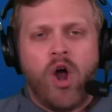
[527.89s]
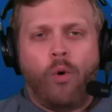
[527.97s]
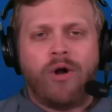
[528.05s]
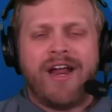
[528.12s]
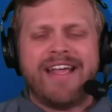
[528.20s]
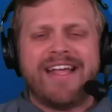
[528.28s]

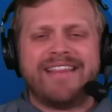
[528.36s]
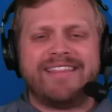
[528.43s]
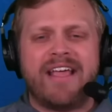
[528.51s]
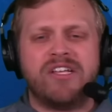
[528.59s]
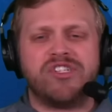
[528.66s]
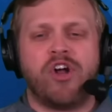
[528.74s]
We're going to get
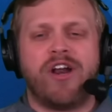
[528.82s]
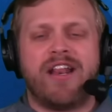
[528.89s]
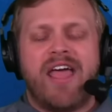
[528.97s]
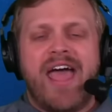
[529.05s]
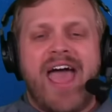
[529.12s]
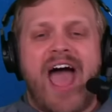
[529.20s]
things
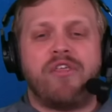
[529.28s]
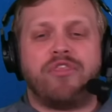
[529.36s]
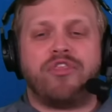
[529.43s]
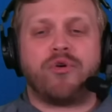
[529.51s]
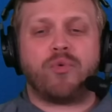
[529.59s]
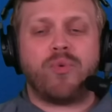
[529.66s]
started at
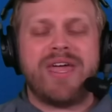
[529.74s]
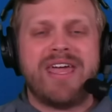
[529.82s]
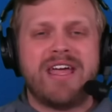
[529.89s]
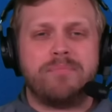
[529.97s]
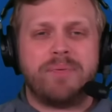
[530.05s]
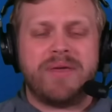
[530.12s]
three